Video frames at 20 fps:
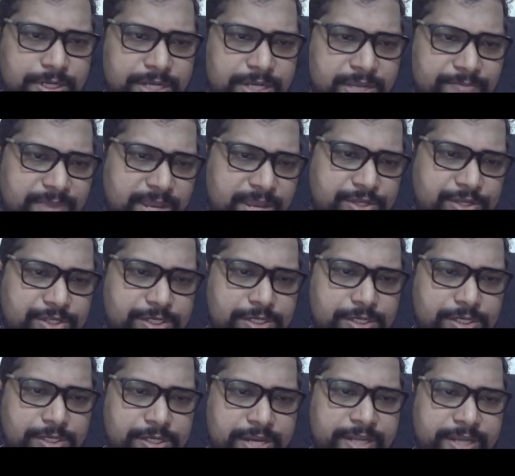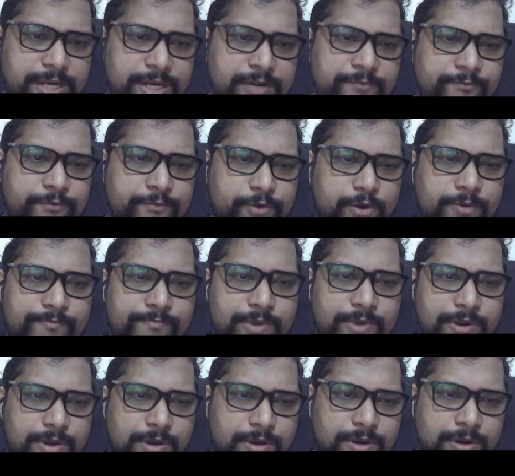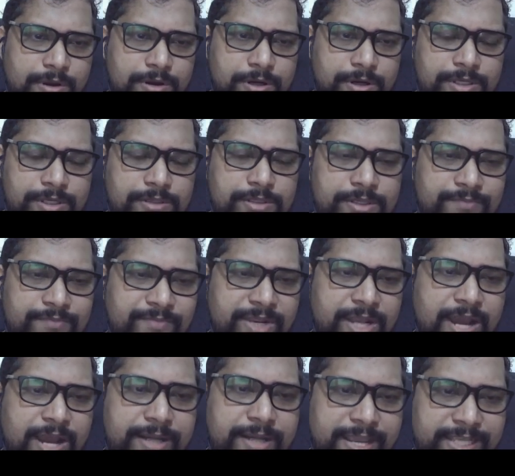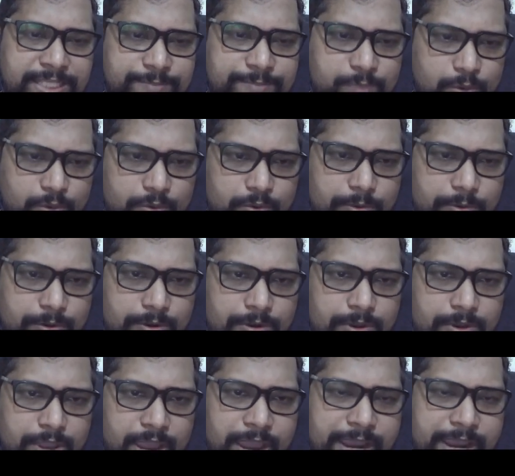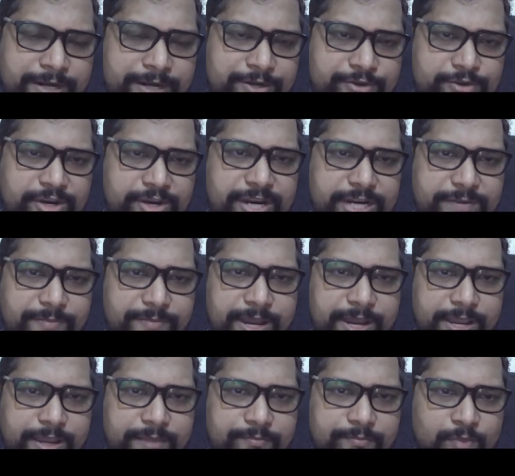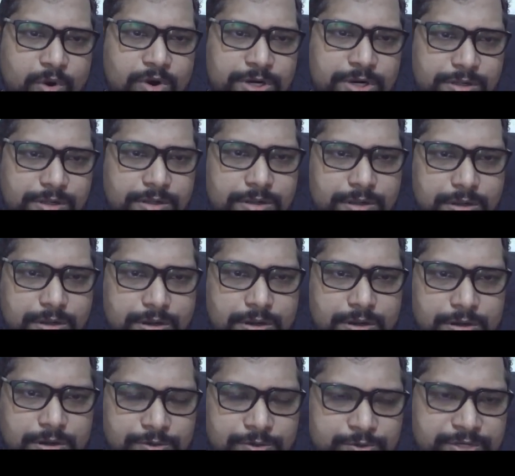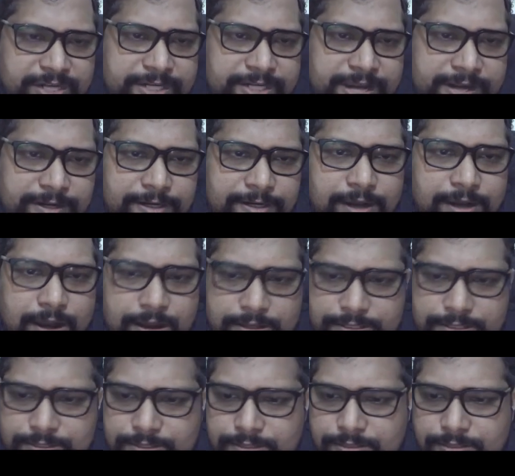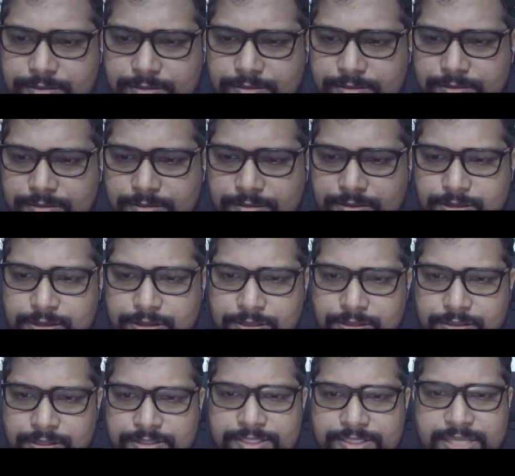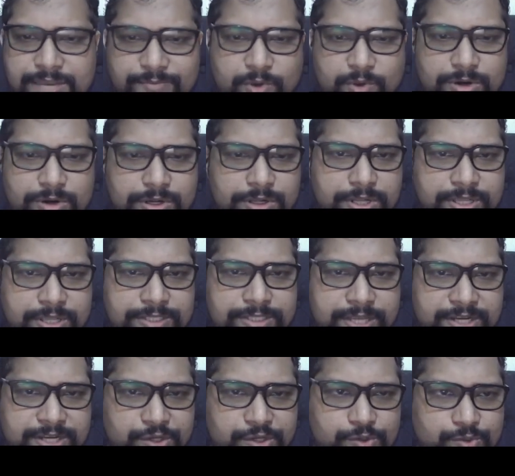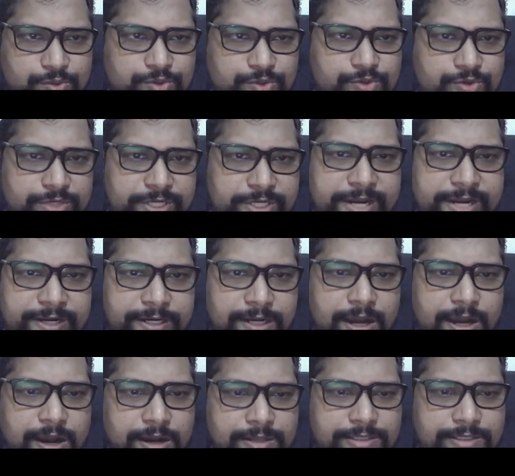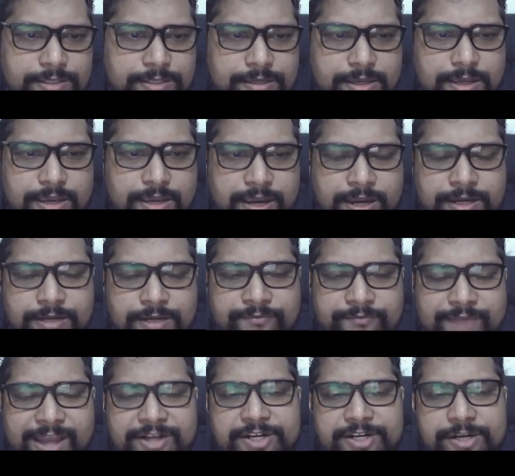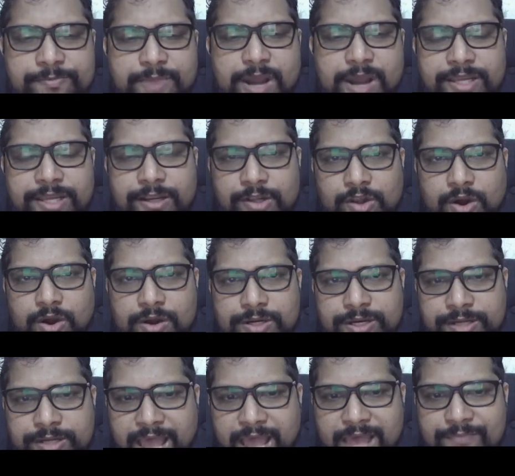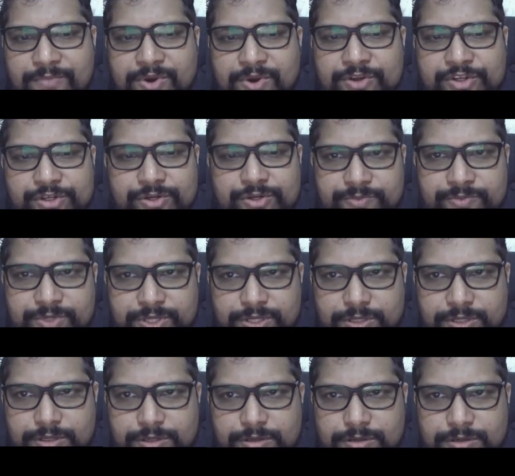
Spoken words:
image taken from the Milan Expo and trained my model to detect cars. The same model is then used to detect cars in a factory parking lot in Hamburg, Germany.